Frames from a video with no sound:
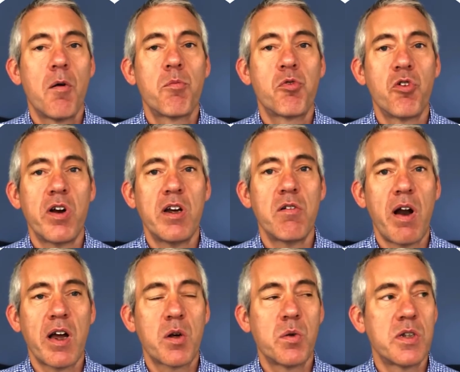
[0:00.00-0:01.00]

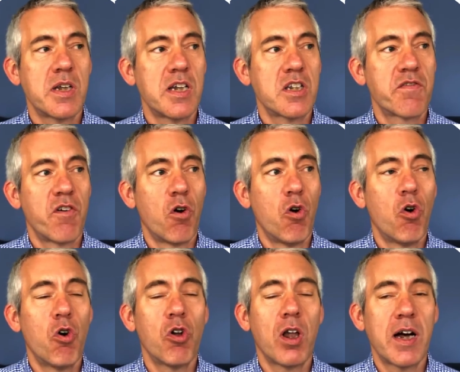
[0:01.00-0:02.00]
Prerequisites for
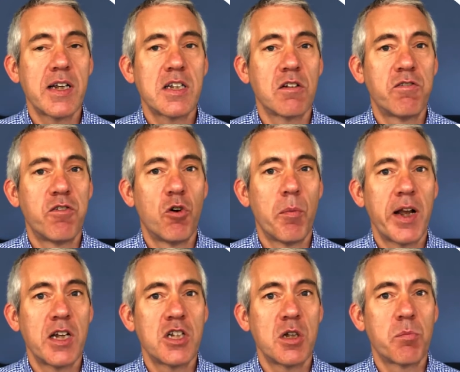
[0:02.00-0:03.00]
all ITIL 4
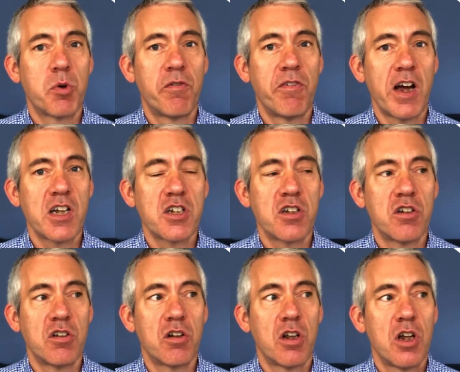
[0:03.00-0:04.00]
Managing
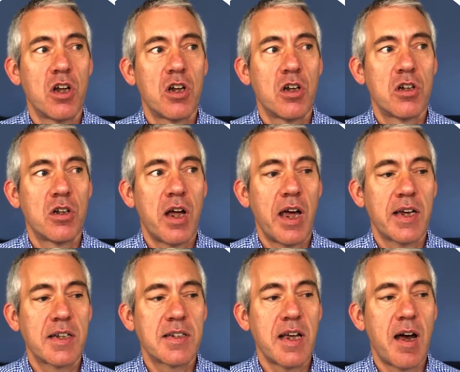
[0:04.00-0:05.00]
Professional
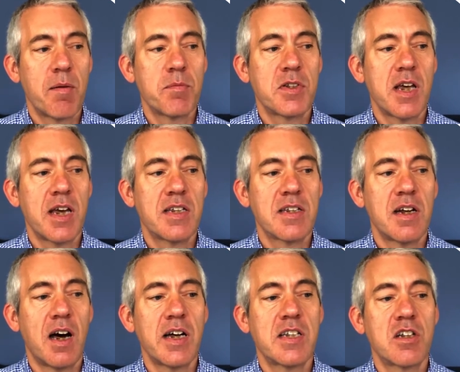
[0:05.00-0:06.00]
exams is an
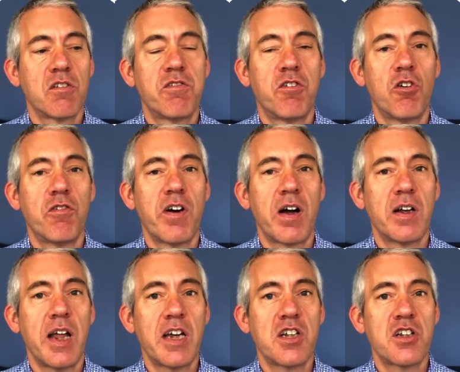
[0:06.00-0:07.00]
ITIL 4
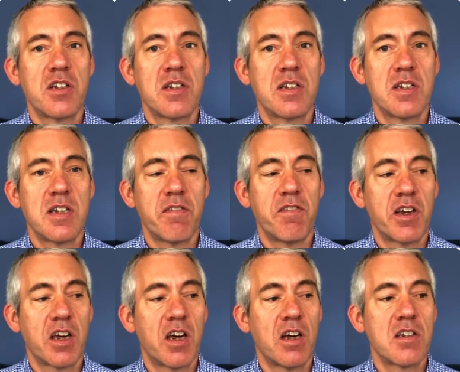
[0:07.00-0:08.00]
Foundation
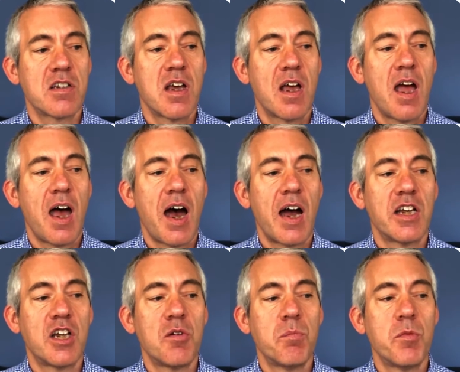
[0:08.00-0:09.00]
certificate,
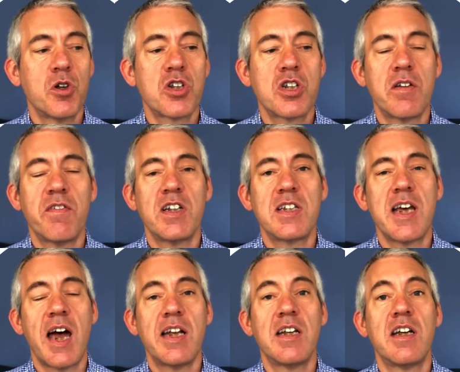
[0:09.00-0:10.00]
and you must have
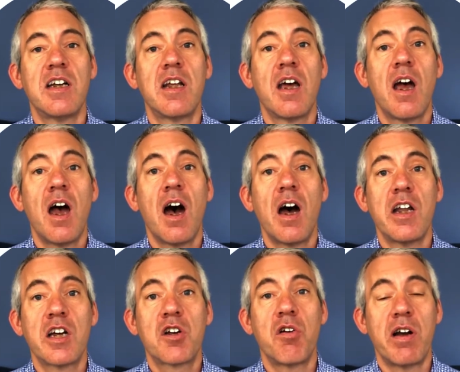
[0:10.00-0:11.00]
attended an
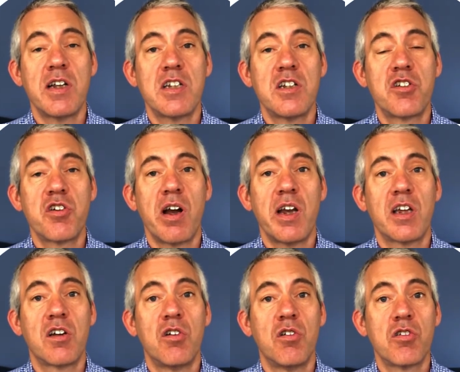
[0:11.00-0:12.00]
accredited training
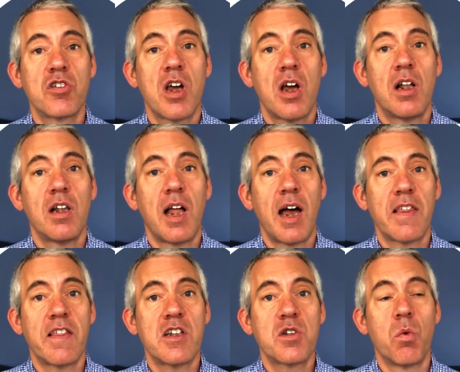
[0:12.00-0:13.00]
course
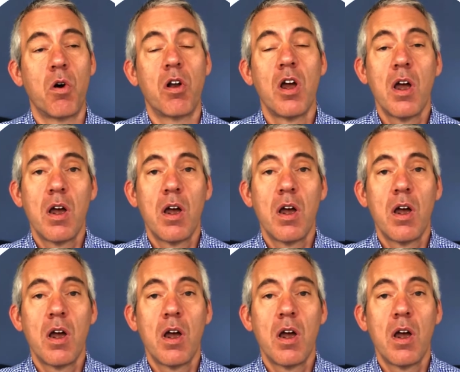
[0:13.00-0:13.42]
like this one.